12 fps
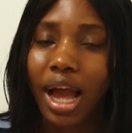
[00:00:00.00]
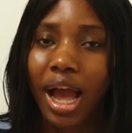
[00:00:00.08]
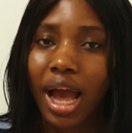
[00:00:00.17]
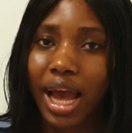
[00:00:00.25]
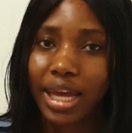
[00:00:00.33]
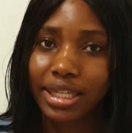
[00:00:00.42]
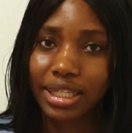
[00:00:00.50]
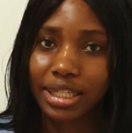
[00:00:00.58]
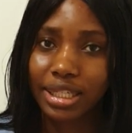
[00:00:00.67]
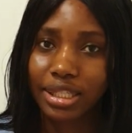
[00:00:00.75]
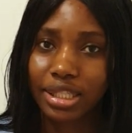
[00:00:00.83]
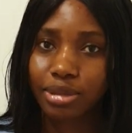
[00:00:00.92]
and
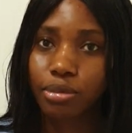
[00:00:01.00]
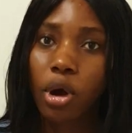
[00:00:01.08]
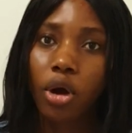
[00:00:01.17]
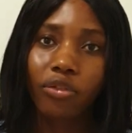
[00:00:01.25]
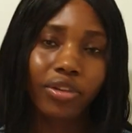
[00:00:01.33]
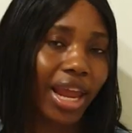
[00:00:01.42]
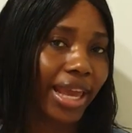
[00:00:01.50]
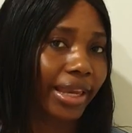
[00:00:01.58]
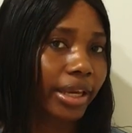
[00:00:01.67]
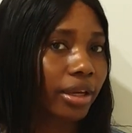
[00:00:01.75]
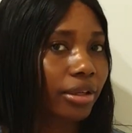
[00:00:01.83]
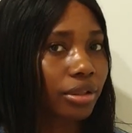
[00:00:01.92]
is more of like
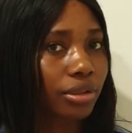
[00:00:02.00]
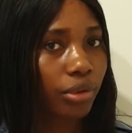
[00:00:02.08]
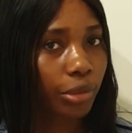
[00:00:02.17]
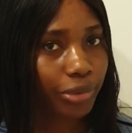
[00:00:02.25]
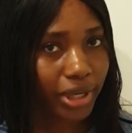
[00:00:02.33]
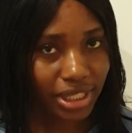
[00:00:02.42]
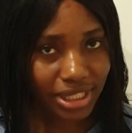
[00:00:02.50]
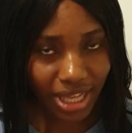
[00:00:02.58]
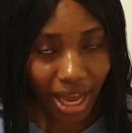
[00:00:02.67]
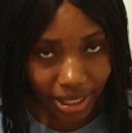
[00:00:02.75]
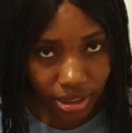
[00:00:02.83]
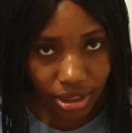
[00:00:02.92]
European
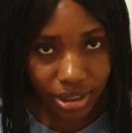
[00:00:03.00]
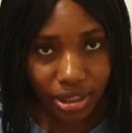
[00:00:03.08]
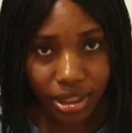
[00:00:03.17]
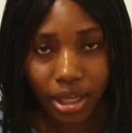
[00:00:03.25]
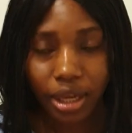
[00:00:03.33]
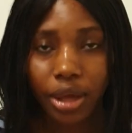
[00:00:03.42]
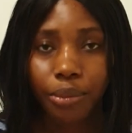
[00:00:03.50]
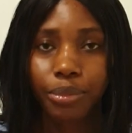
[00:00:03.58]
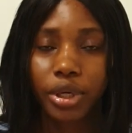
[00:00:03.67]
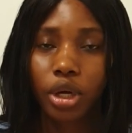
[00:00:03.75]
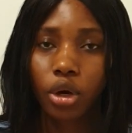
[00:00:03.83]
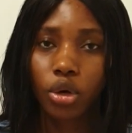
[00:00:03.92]
side
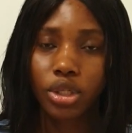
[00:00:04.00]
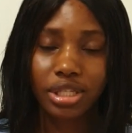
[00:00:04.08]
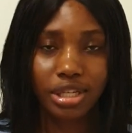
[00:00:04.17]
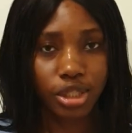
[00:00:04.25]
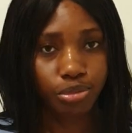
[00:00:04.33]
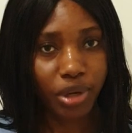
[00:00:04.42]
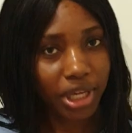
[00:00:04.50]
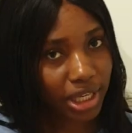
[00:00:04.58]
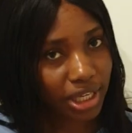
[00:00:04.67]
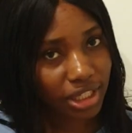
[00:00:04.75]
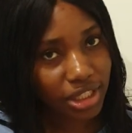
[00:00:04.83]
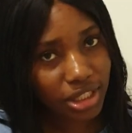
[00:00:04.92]
because they speak
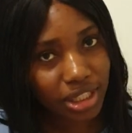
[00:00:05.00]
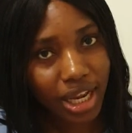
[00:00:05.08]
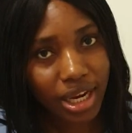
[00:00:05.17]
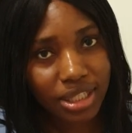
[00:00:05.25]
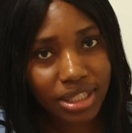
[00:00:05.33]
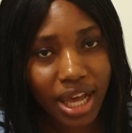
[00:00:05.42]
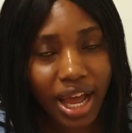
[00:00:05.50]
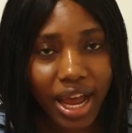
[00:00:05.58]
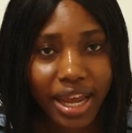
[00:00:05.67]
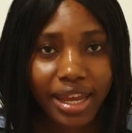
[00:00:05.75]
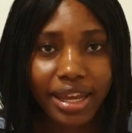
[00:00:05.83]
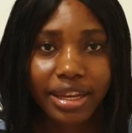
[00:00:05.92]
English in that
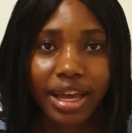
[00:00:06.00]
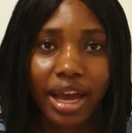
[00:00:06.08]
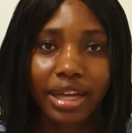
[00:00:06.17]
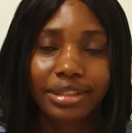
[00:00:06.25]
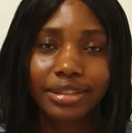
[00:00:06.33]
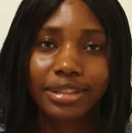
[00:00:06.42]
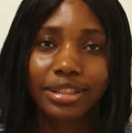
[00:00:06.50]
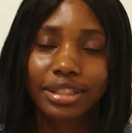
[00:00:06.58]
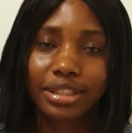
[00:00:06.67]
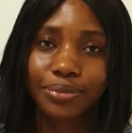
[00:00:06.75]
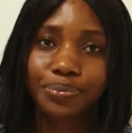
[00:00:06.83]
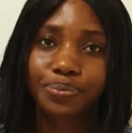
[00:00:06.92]
side, and
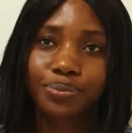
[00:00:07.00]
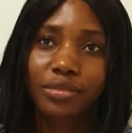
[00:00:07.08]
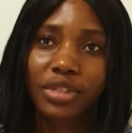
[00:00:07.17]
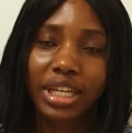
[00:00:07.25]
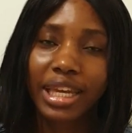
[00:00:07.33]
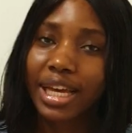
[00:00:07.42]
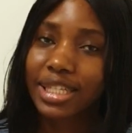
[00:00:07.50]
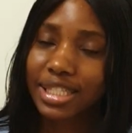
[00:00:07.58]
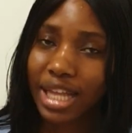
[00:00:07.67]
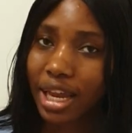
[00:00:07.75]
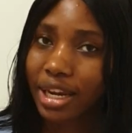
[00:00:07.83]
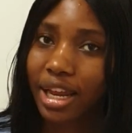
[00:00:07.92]
their
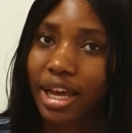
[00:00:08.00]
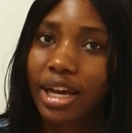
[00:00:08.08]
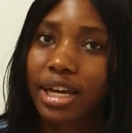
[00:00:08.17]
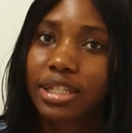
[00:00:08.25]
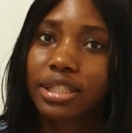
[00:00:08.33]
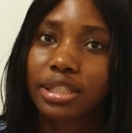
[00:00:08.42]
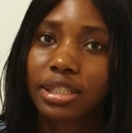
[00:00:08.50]
standard